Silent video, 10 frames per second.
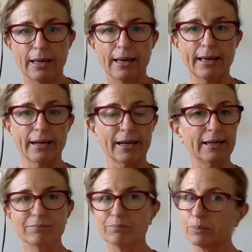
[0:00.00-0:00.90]
And
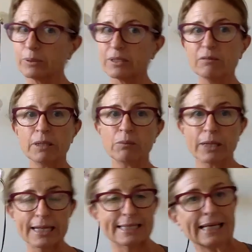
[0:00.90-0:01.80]
believe me when
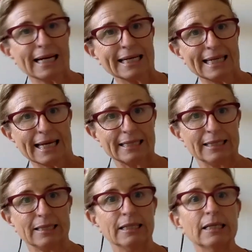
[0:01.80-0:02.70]
I say I get
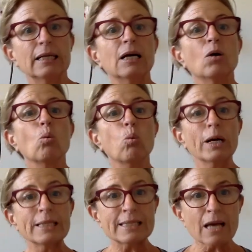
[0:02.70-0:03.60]
it.
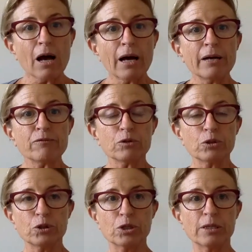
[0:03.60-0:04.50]
Once I've
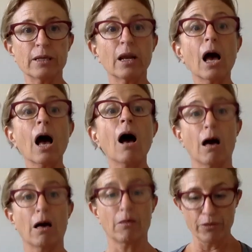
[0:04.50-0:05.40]
learned that,
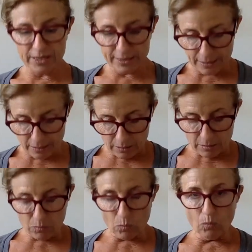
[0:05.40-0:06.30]
this
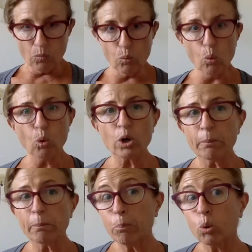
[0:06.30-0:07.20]

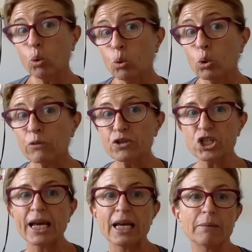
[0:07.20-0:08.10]
warm pool of
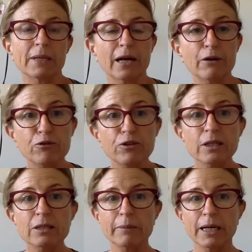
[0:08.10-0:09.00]
shame that I
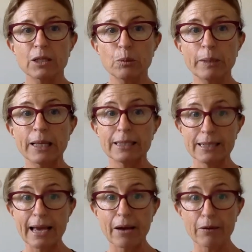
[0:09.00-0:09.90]
feel in my low belly,
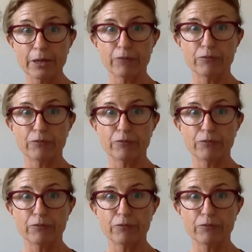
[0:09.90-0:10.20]
now that I've